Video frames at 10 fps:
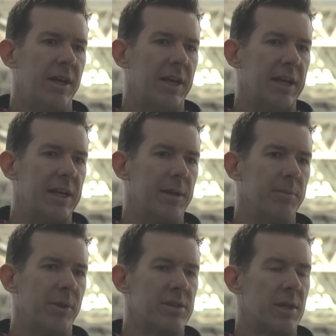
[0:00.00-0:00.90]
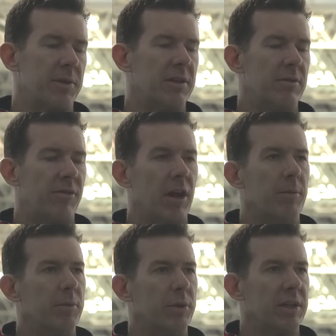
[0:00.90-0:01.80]
some of your
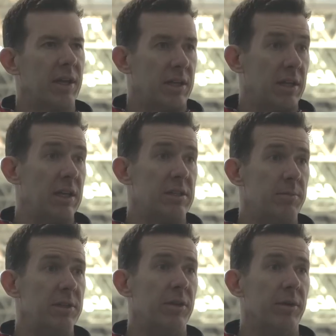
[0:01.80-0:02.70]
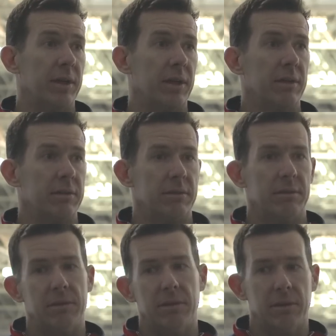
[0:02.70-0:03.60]
development work that you need to be doing,
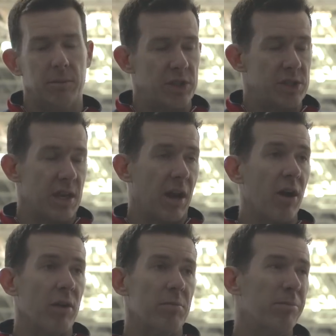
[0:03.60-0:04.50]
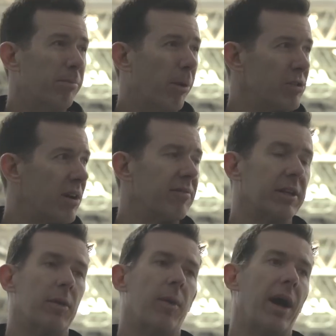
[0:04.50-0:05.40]
which is at home, by
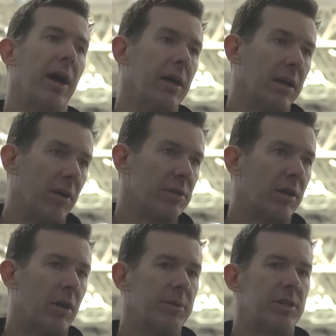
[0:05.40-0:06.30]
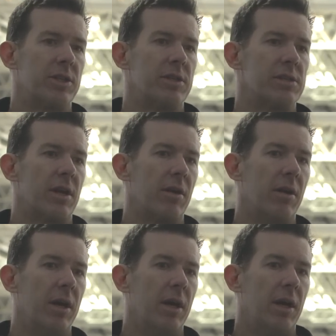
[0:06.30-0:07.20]
travelling away and going to the competition. So
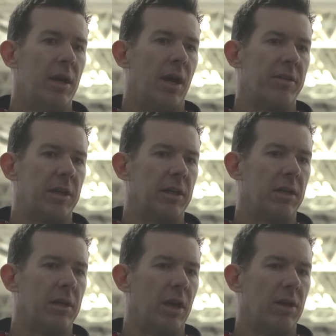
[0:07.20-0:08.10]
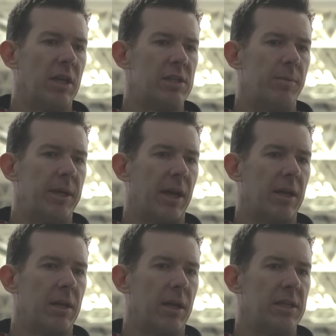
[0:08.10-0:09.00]
I think, yeah, you need to be at
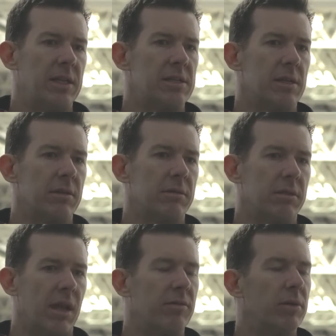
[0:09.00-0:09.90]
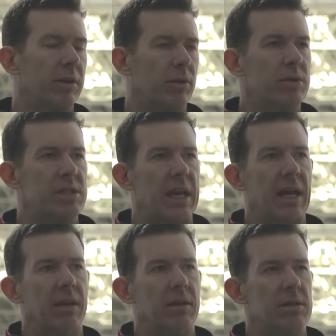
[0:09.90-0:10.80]
a decent level and a good
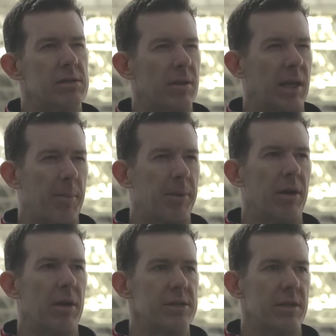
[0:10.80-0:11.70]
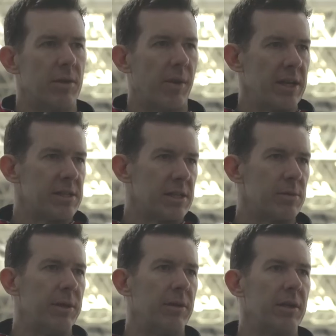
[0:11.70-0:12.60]
standard to sort of capitalise on the race
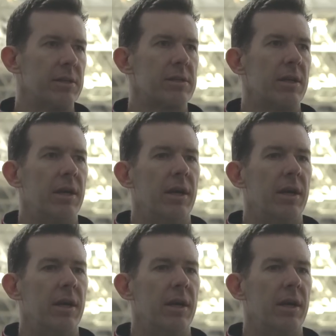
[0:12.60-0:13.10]
experience.